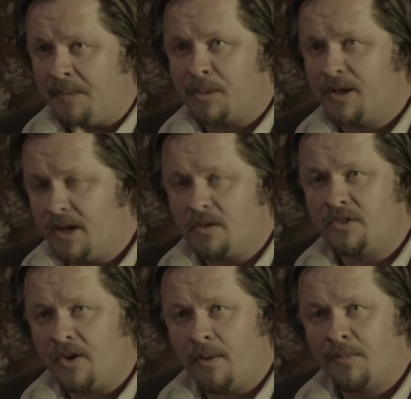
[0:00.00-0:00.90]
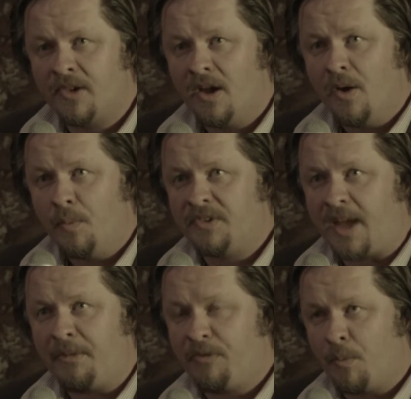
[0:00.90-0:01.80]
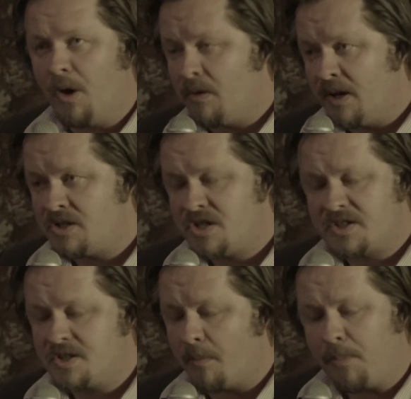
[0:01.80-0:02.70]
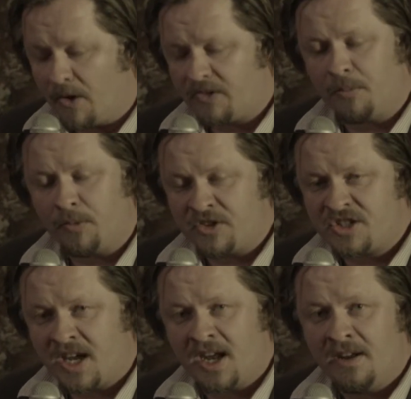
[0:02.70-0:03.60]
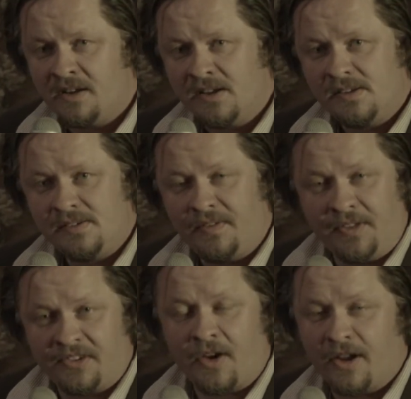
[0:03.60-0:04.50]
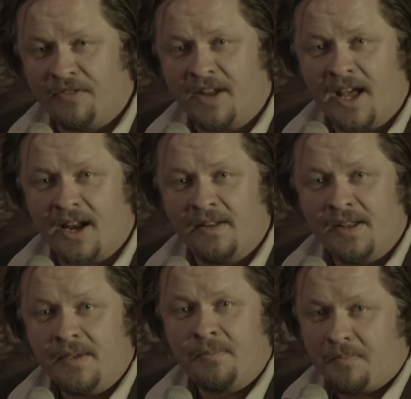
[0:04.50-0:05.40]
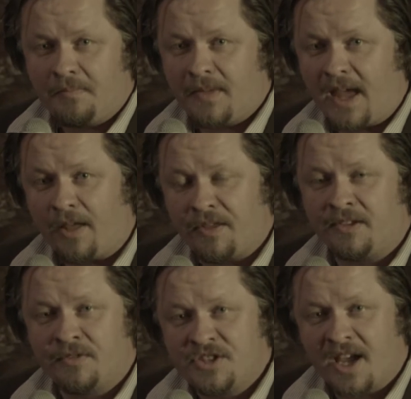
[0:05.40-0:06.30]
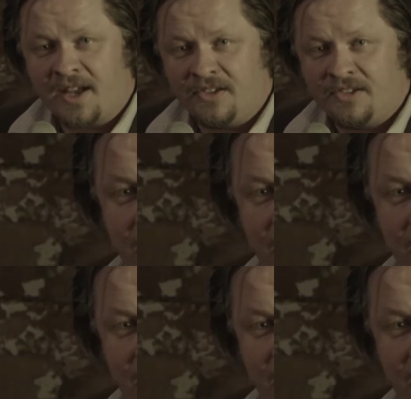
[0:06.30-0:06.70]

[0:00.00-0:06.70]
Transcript: political terms, was coming from, well, it's just not possible to share this kind of data. How things have changed.